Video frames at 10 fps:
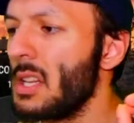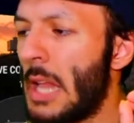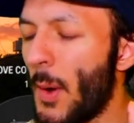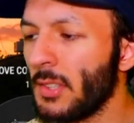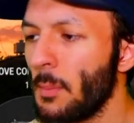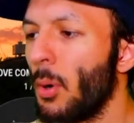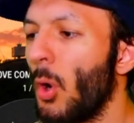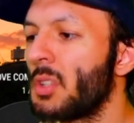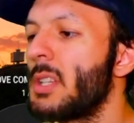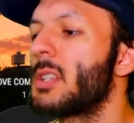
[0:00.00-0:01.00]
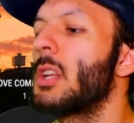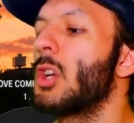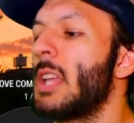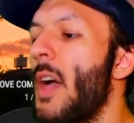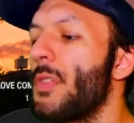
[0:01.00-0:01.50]
Now it's important to
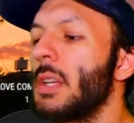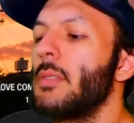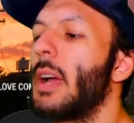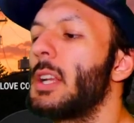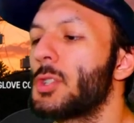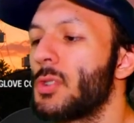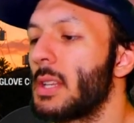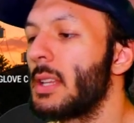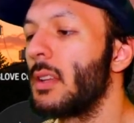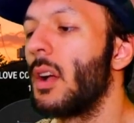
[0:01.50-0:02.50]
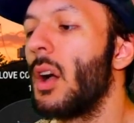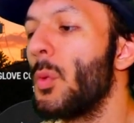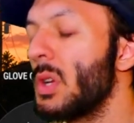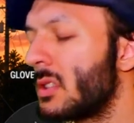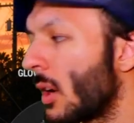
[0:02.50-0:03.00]
look at the inventory here.
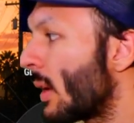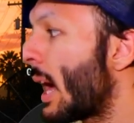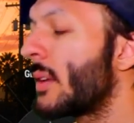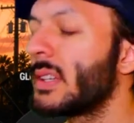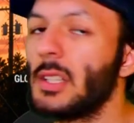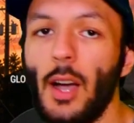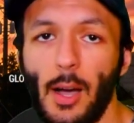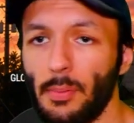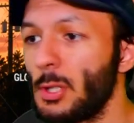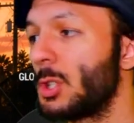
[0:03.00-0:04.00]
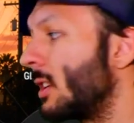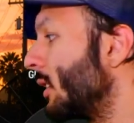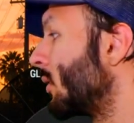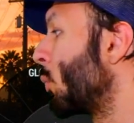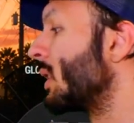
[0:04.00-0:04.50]
We don't have any
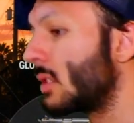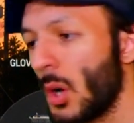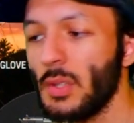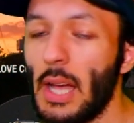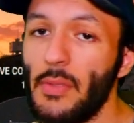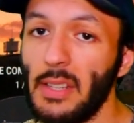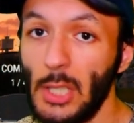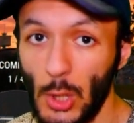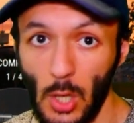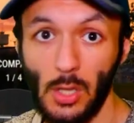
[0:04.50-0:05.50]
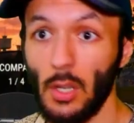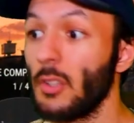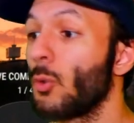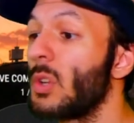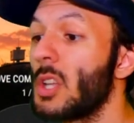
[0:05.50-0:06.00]
RPGs, we don't have any
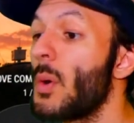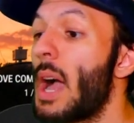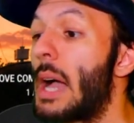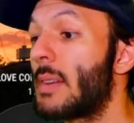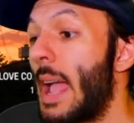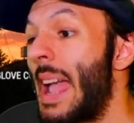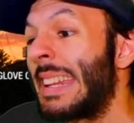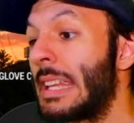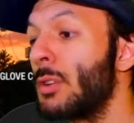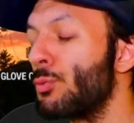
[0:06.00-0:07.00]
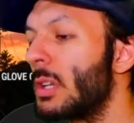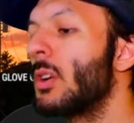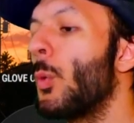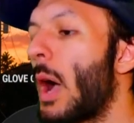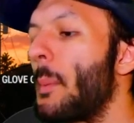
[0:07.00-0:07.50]
shotguns, we don't have any
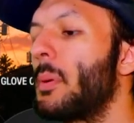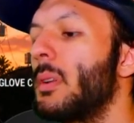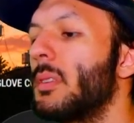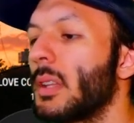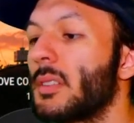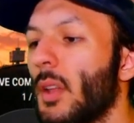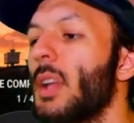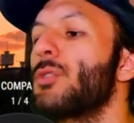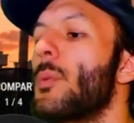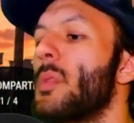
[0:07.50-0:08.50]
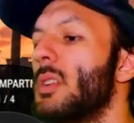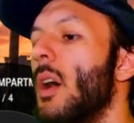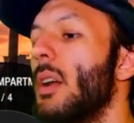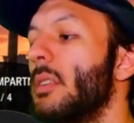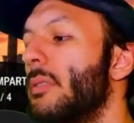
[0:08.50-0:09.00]
real weapons aside from the
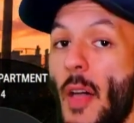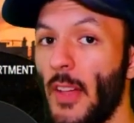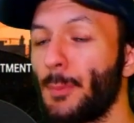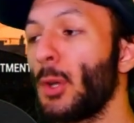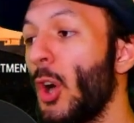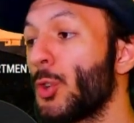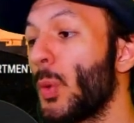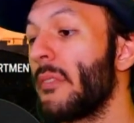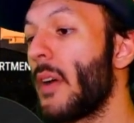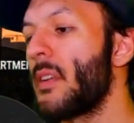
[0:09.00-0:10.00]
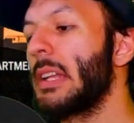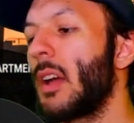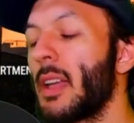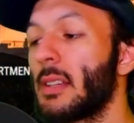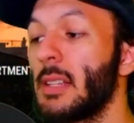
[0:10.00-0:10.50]
knife. And that's because we're very
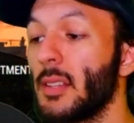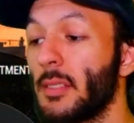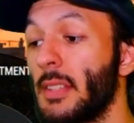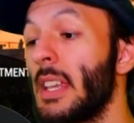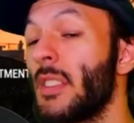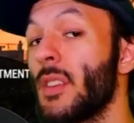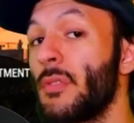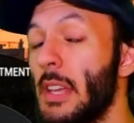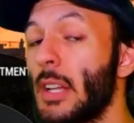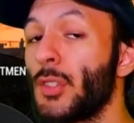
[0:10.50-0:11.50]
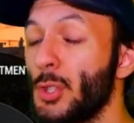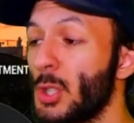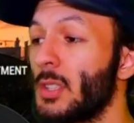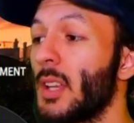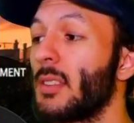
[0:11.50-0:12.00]
likely to see the vehicles in
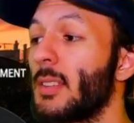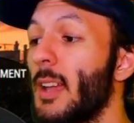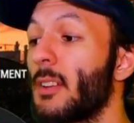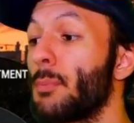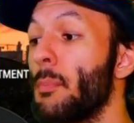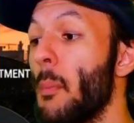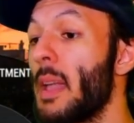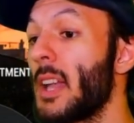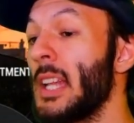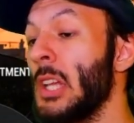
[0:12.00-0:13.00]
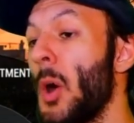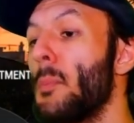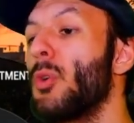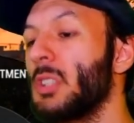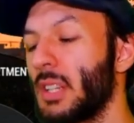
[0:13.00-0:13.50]
GTA 6 make a lot
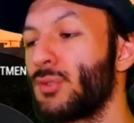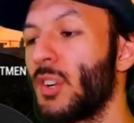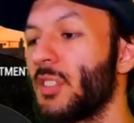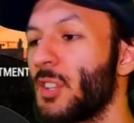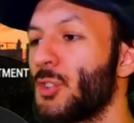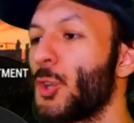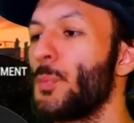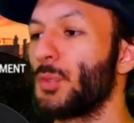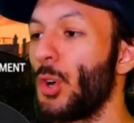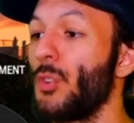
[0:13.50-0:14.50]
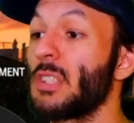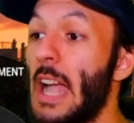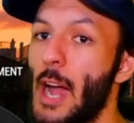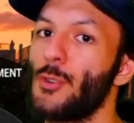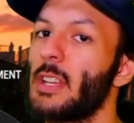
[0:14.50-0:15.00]
more difference in terms of
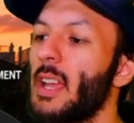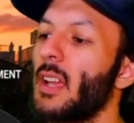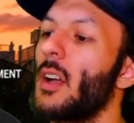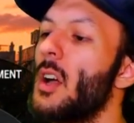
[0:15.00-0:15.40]
carrying